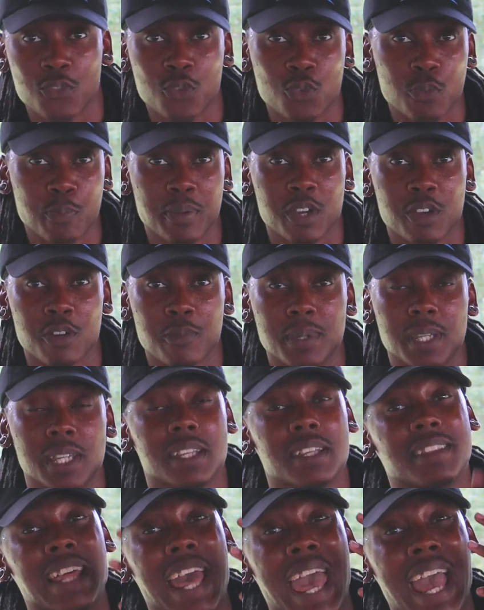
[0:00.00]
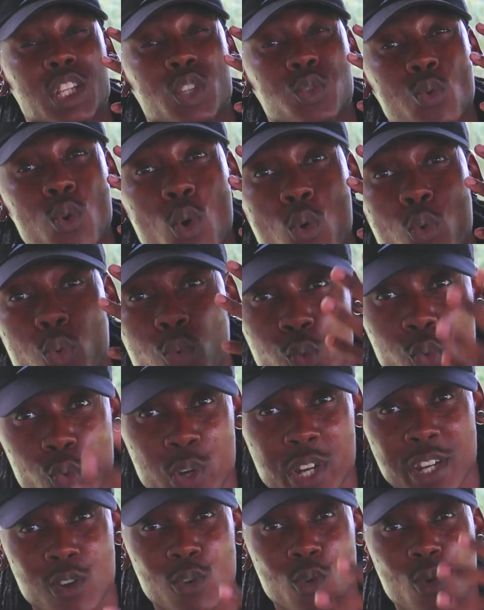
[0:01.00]
food pyramid, the actual
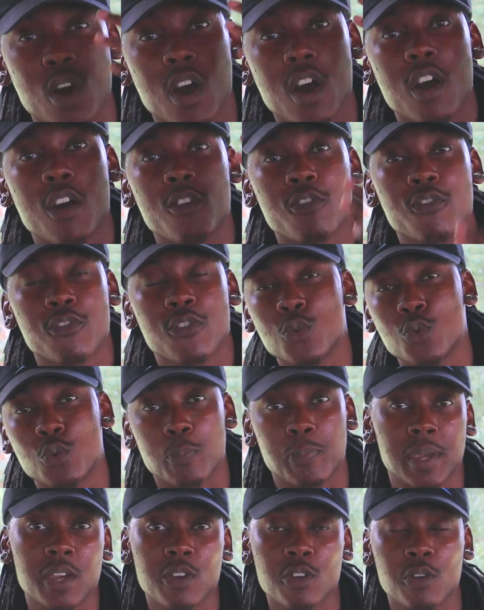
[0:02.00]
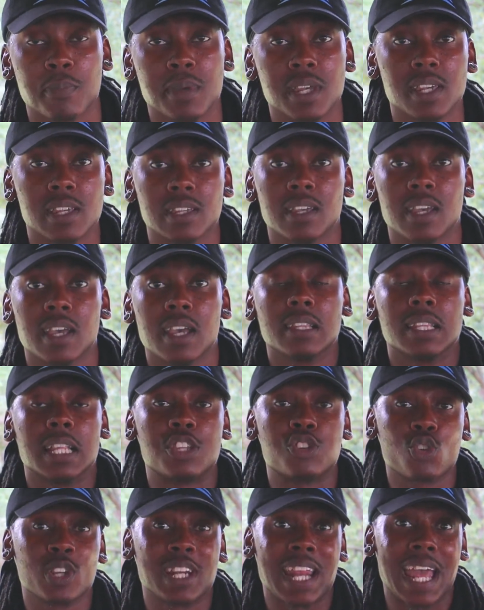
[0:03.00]
real food pyramid
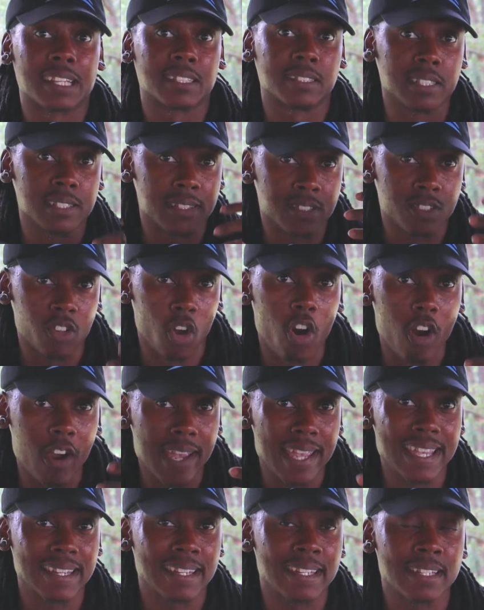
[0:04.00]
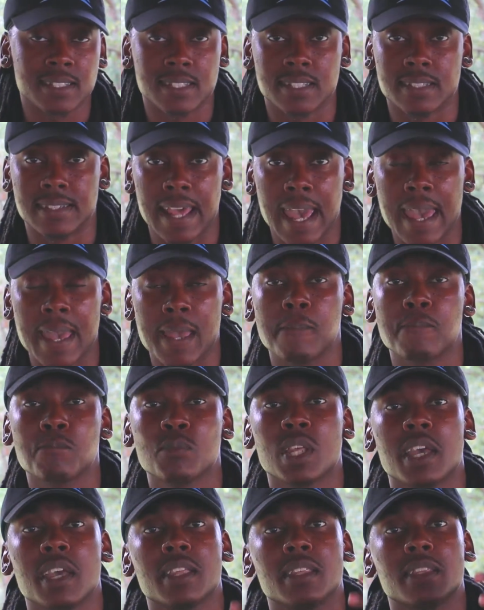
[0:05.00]
that you can actually start eating today,
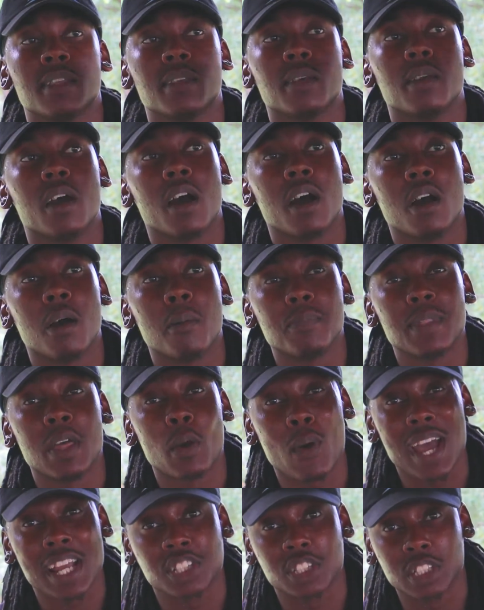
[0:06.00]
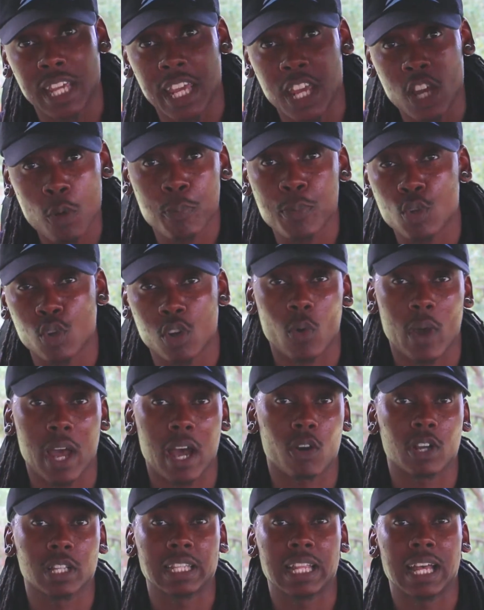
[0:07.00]
that will actually help you go
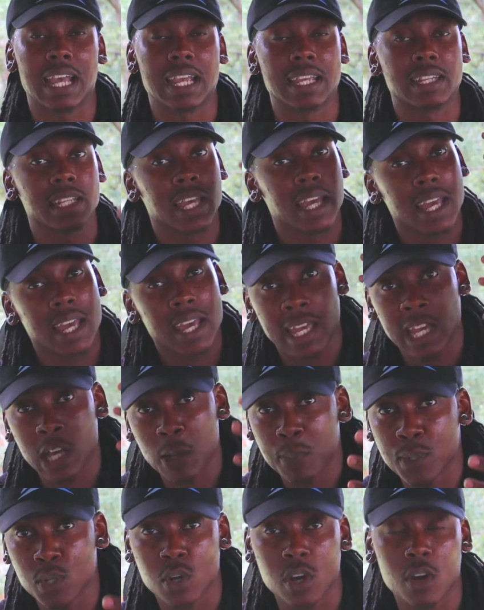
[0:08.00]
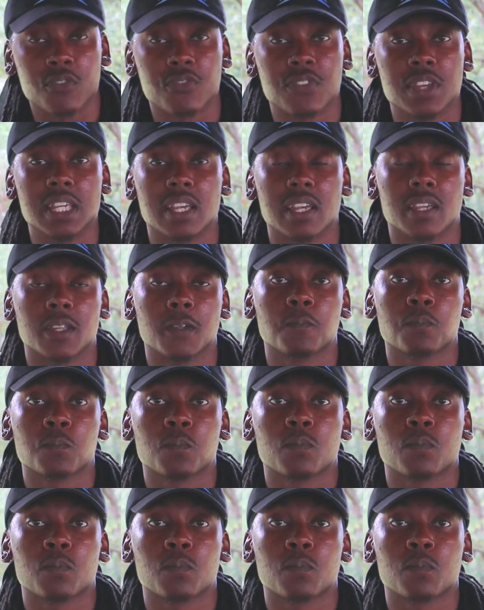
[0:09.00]
alkaline, help you go vegan,